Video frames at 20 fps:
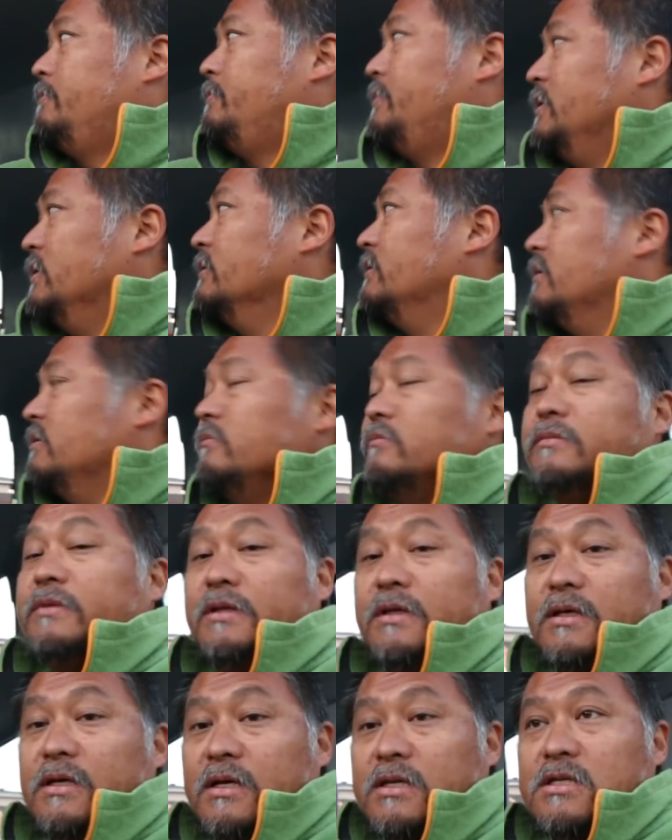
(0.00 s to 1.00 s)
build them
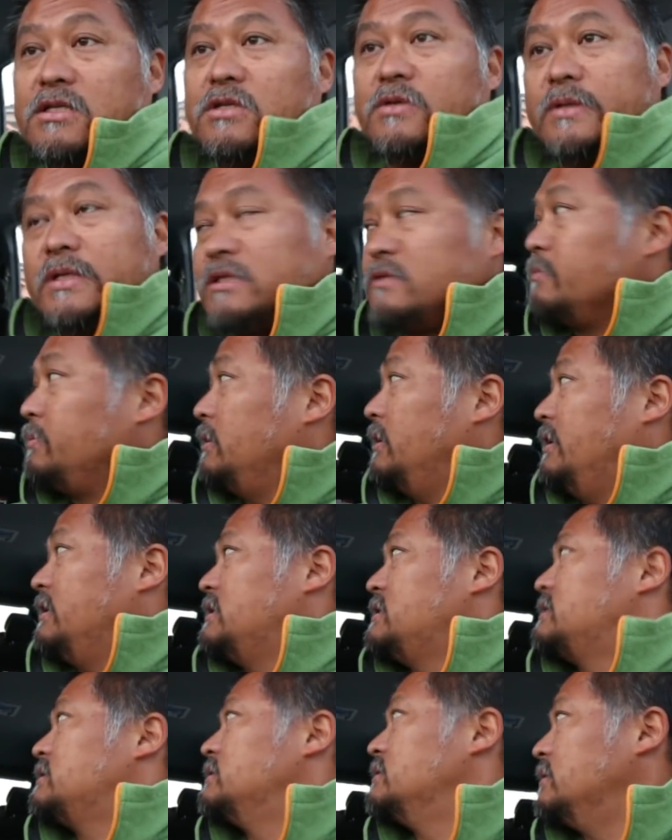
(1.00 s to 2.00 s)
into its
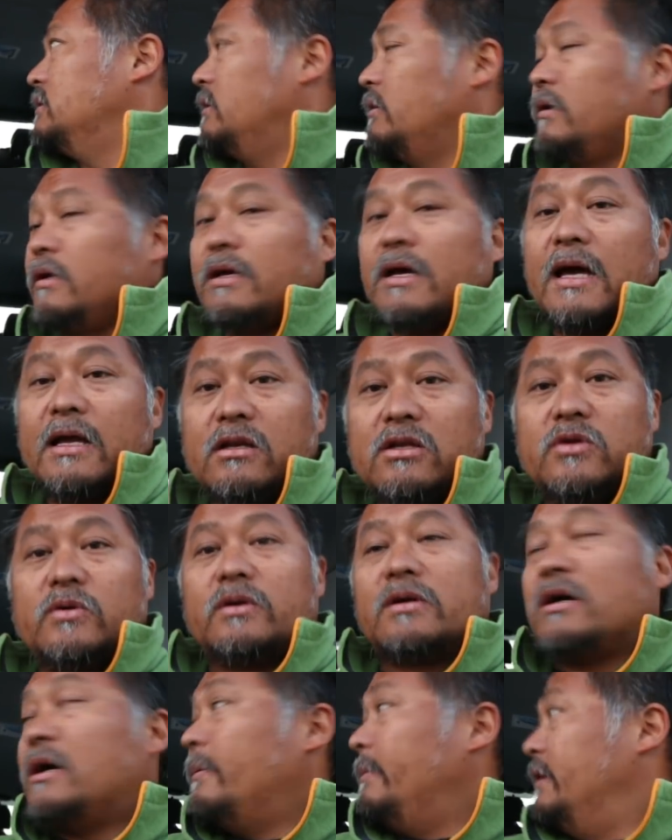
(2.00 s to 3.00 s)
place, and how to do
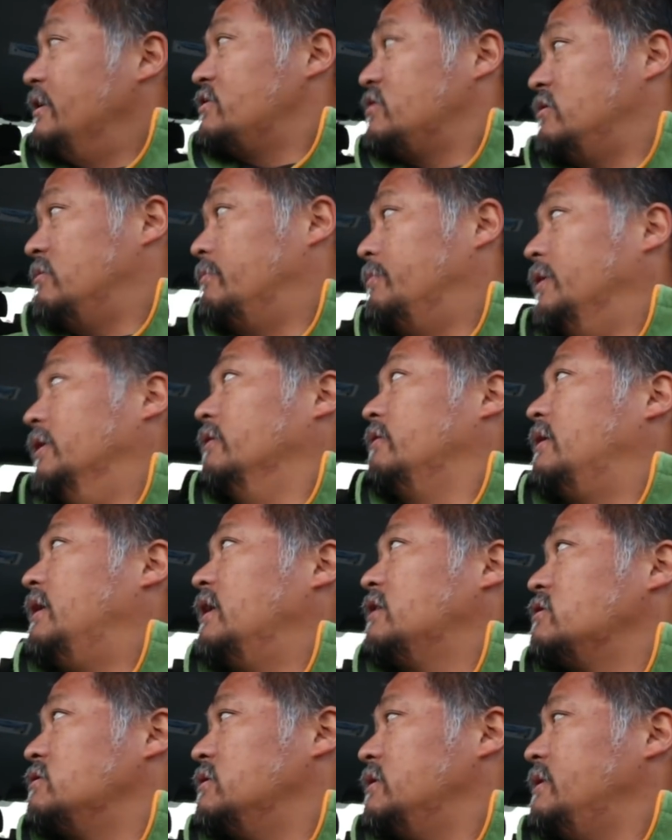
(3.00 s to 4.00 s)
a combination of both
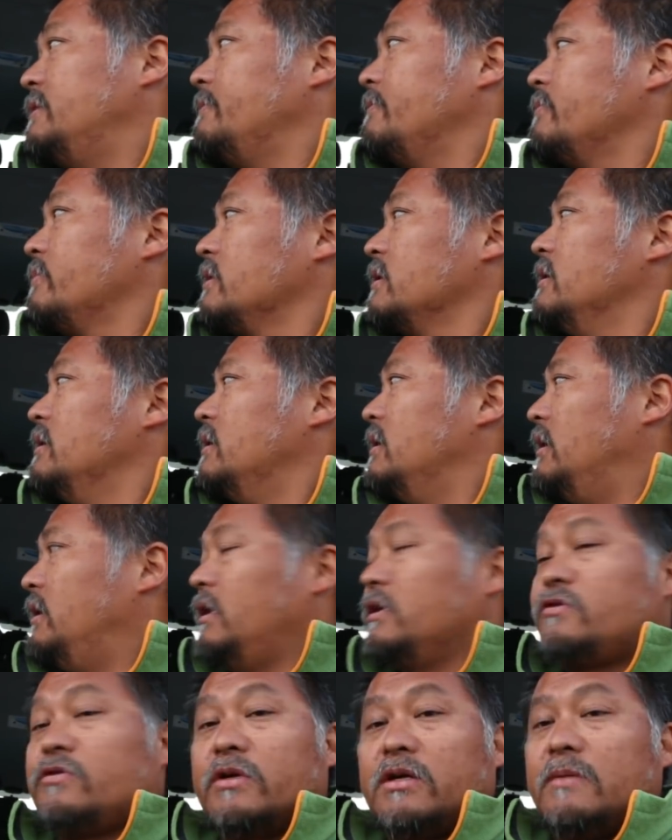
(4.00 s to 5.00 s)
actually. And
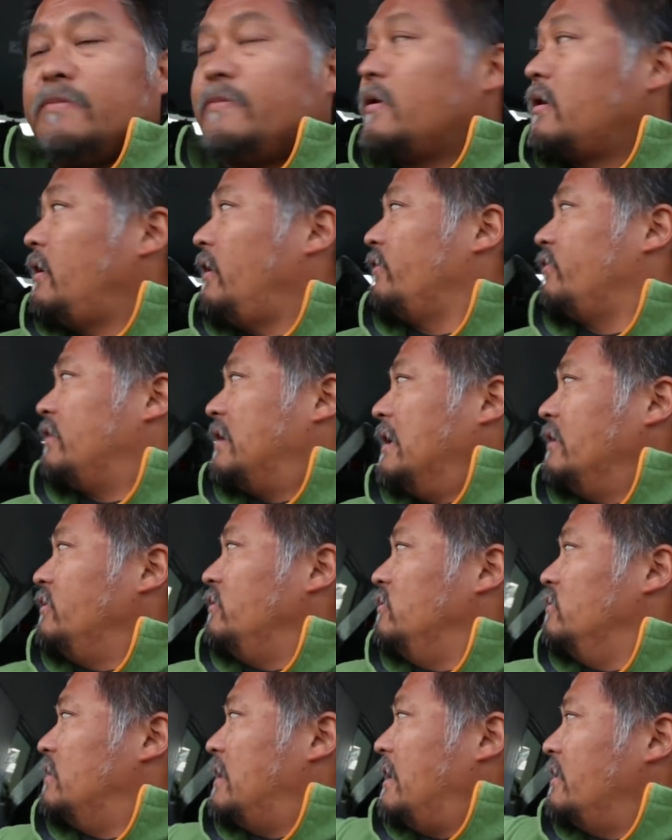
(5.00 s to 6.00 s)
the tricky part is
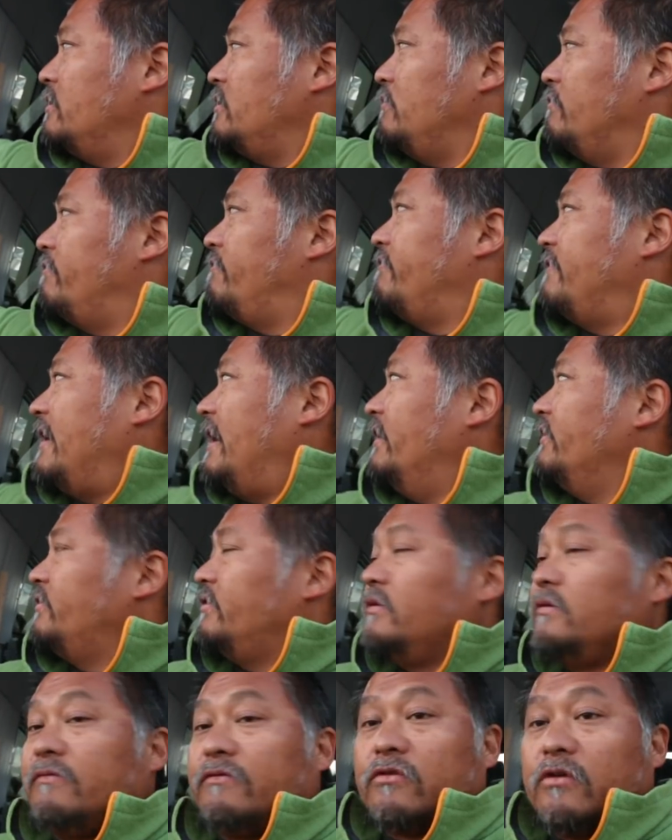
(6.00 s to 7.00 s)
how do you
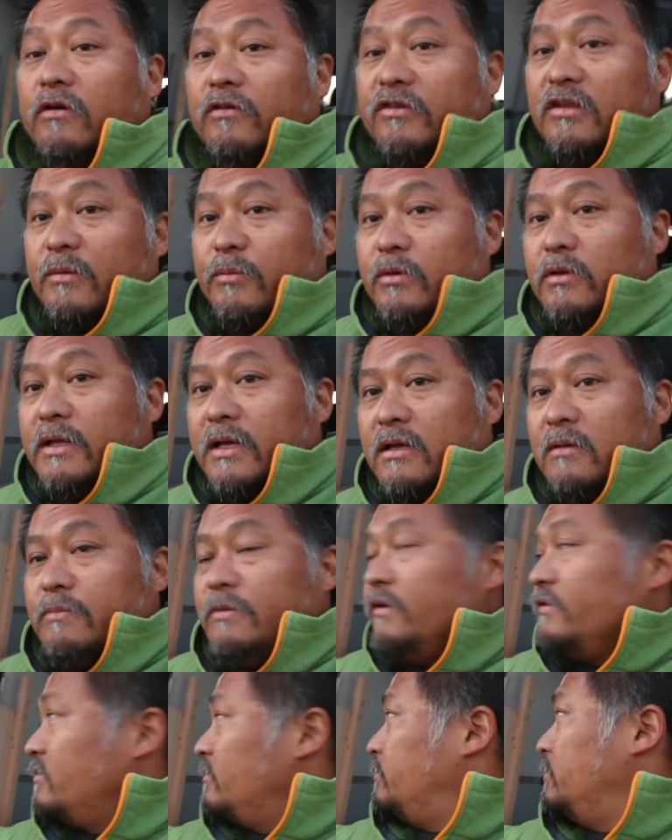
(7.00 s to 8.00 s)
fasten, for example, like a
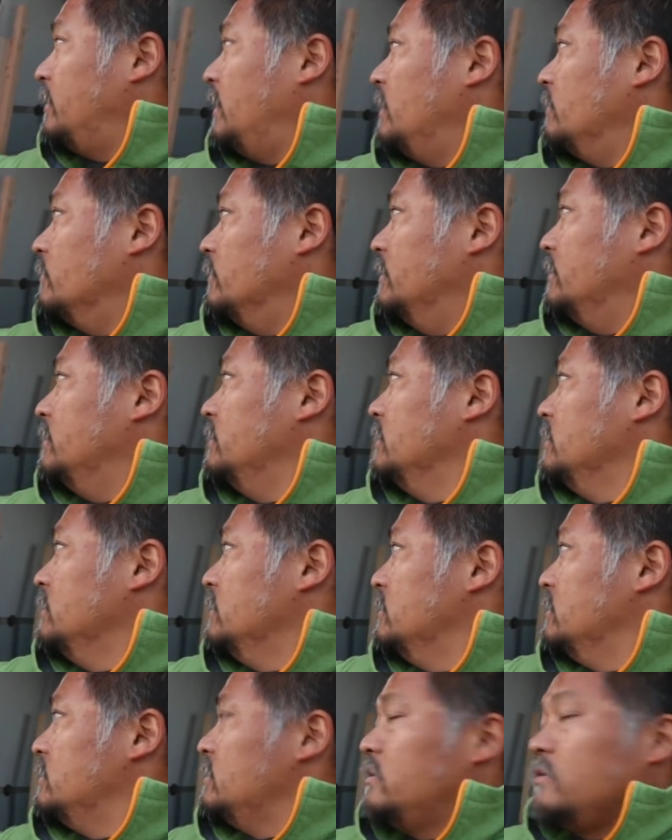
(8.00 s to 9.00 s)
piece of plywood
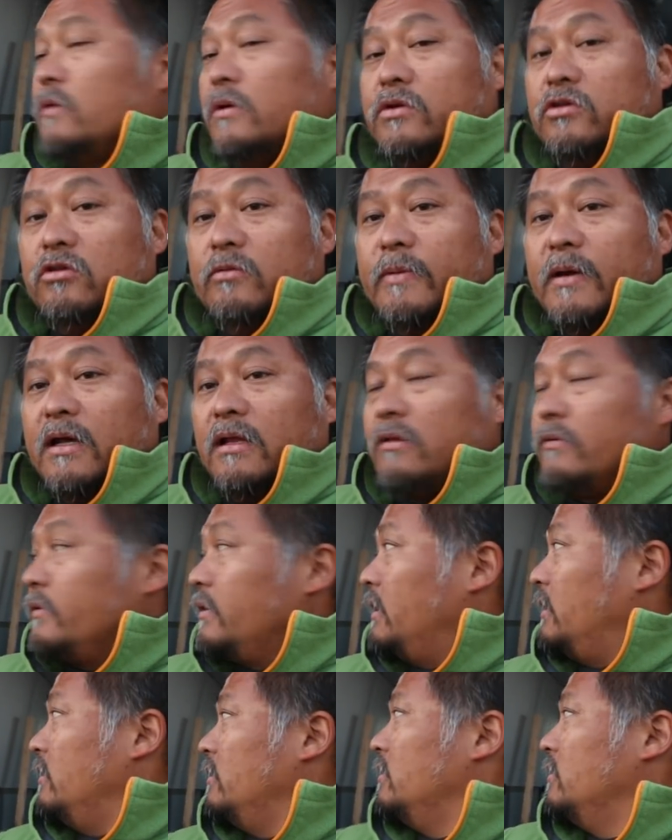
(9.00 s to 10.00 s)
to a
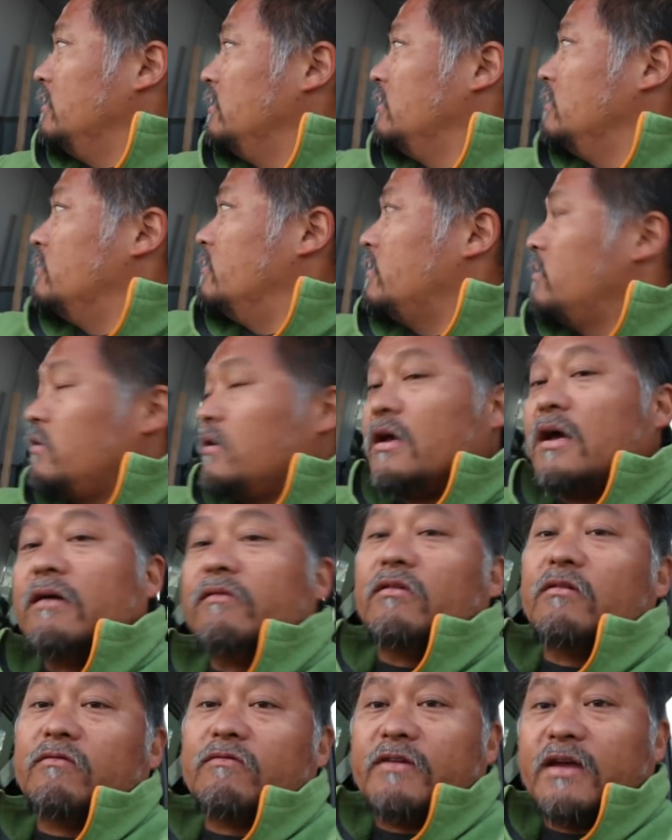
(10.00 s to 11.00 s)
2x3 when you
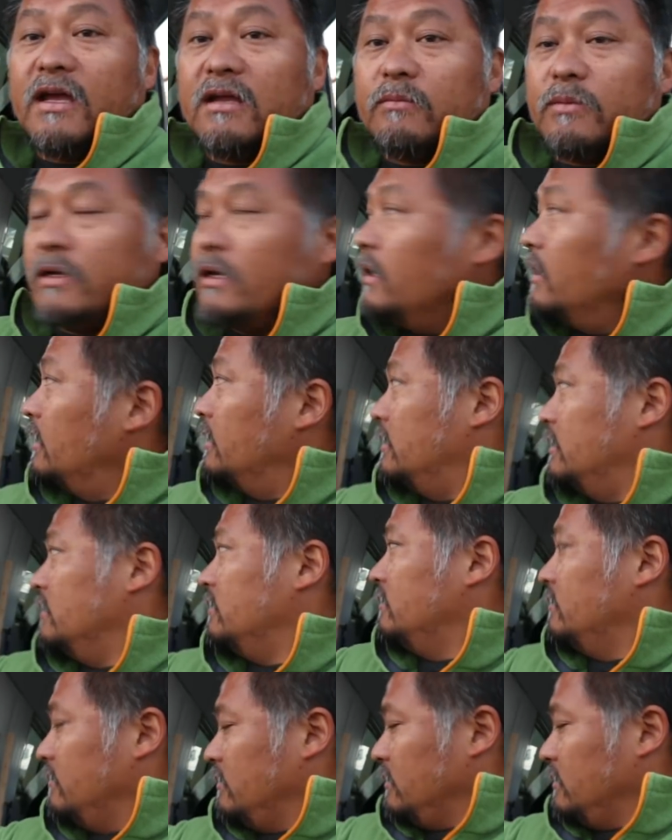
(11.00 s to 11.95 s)
have the van behind it.